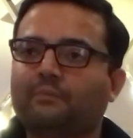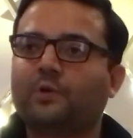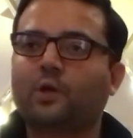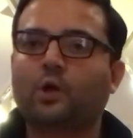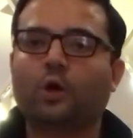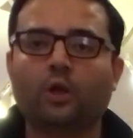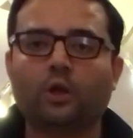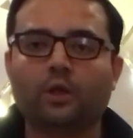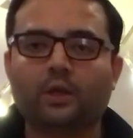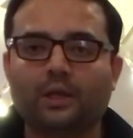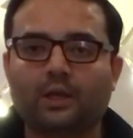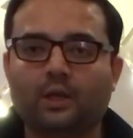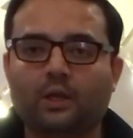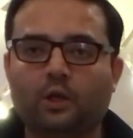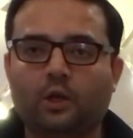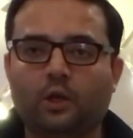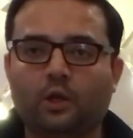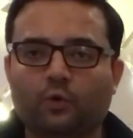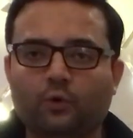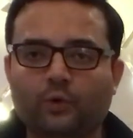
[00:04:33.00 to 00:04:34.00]

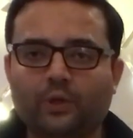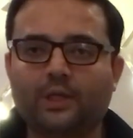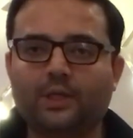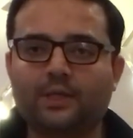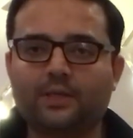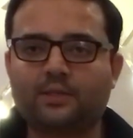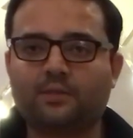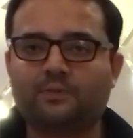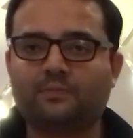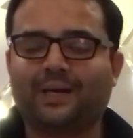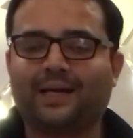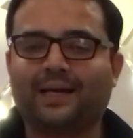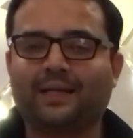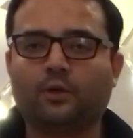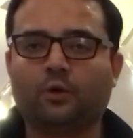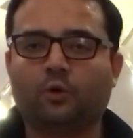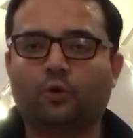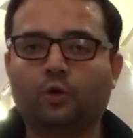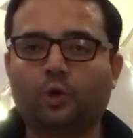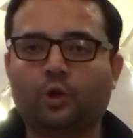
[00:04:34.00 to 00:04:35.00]
colonialism and
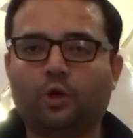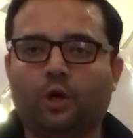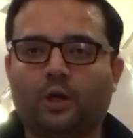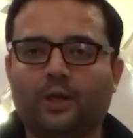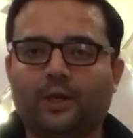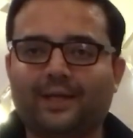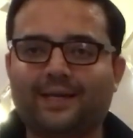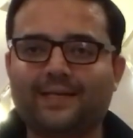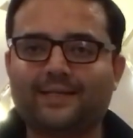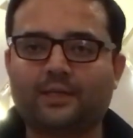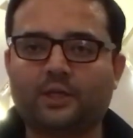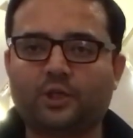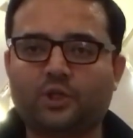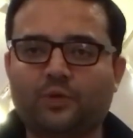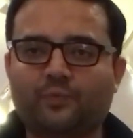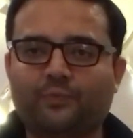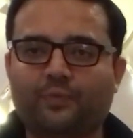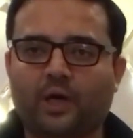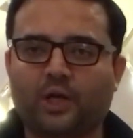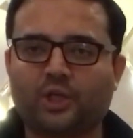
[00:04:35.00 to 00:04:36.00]
the whole
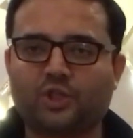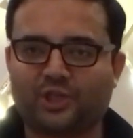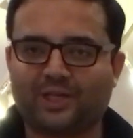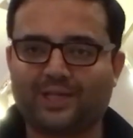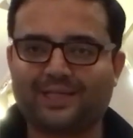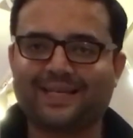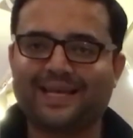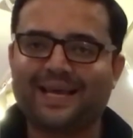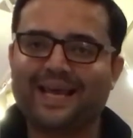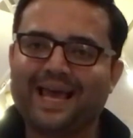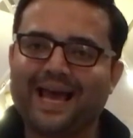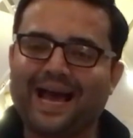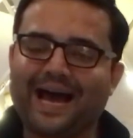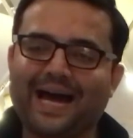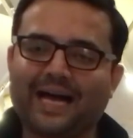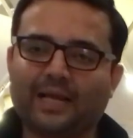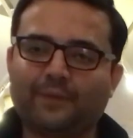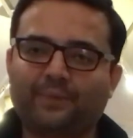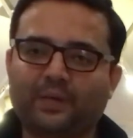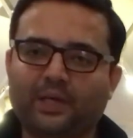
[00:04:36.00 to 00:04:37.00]
colonization project
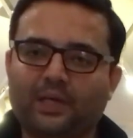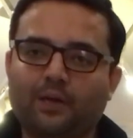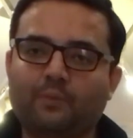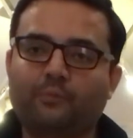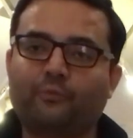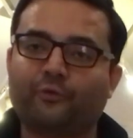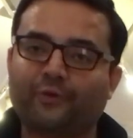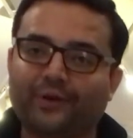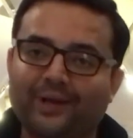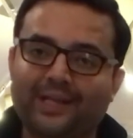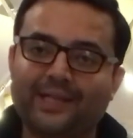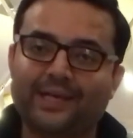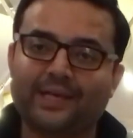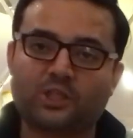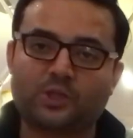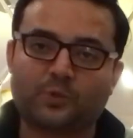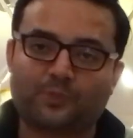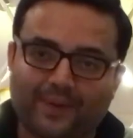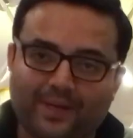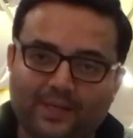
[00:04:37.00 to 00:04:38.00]
had become really
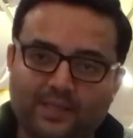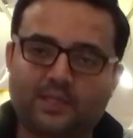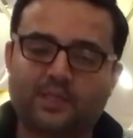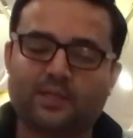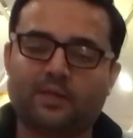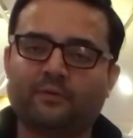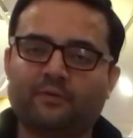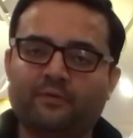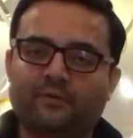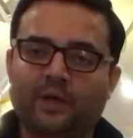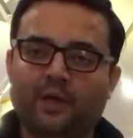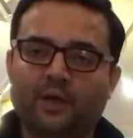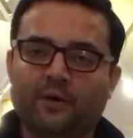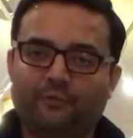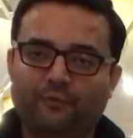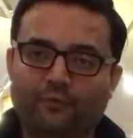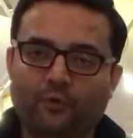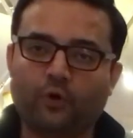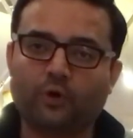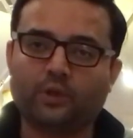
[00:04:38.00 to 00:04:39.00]
expensive
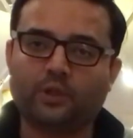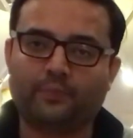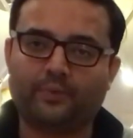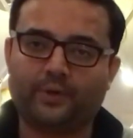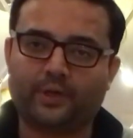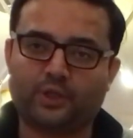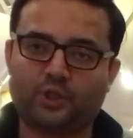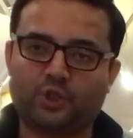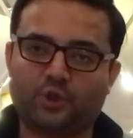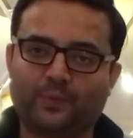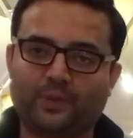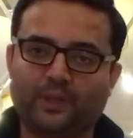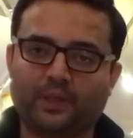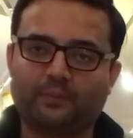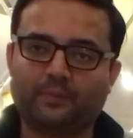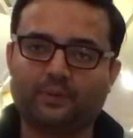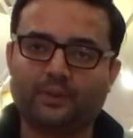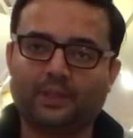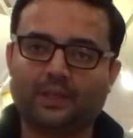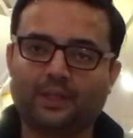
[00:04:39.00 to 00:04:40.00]
for the British
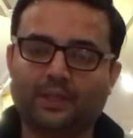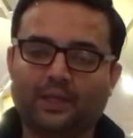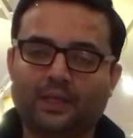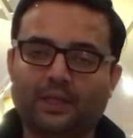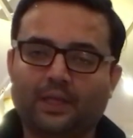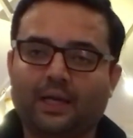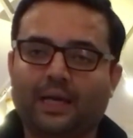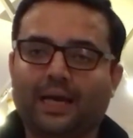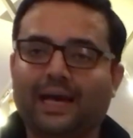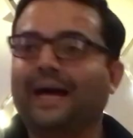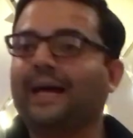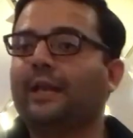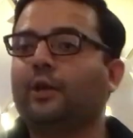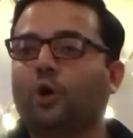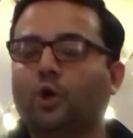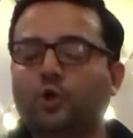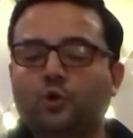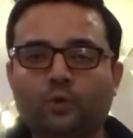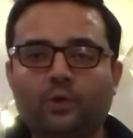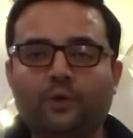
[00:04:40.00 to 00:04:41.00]
people. And
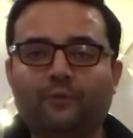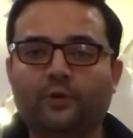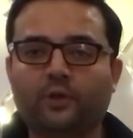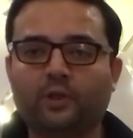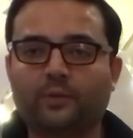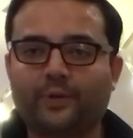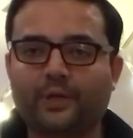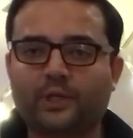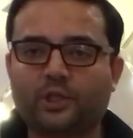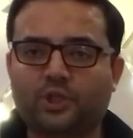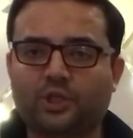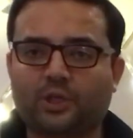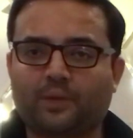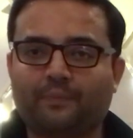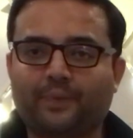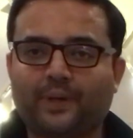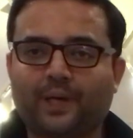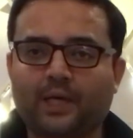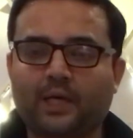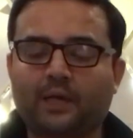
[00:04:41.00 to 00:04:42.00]
not only for the British
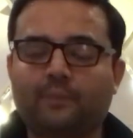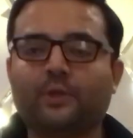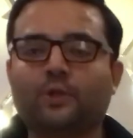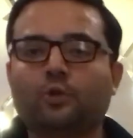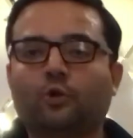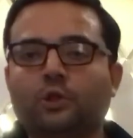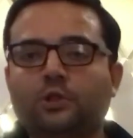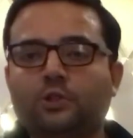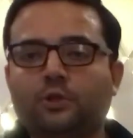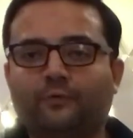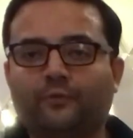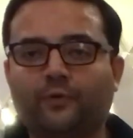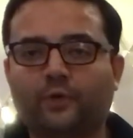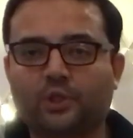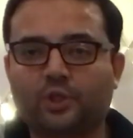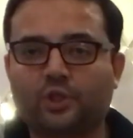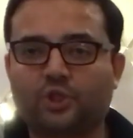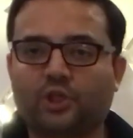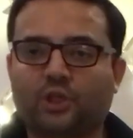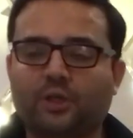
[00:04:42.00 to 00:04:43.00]
Empire, but also for
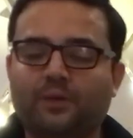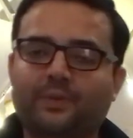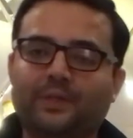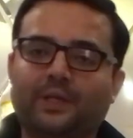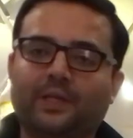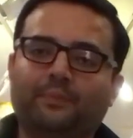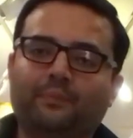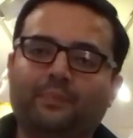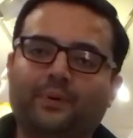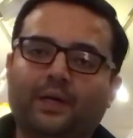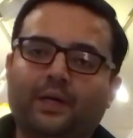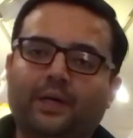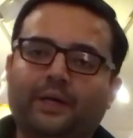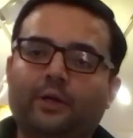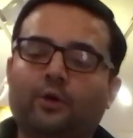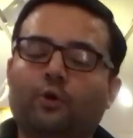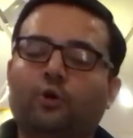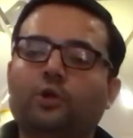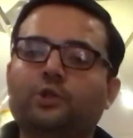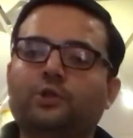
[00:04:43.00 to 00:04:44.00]
the German Empire
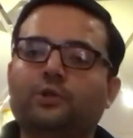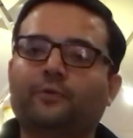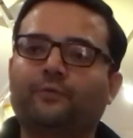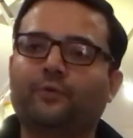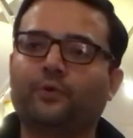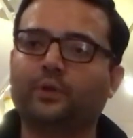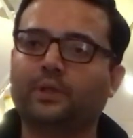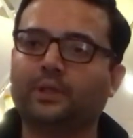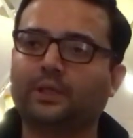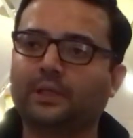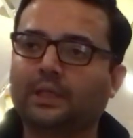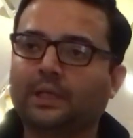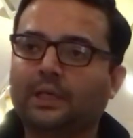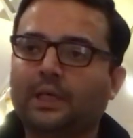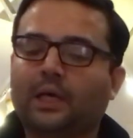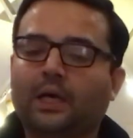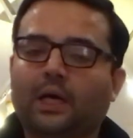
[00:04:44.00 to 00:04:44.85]
and also for the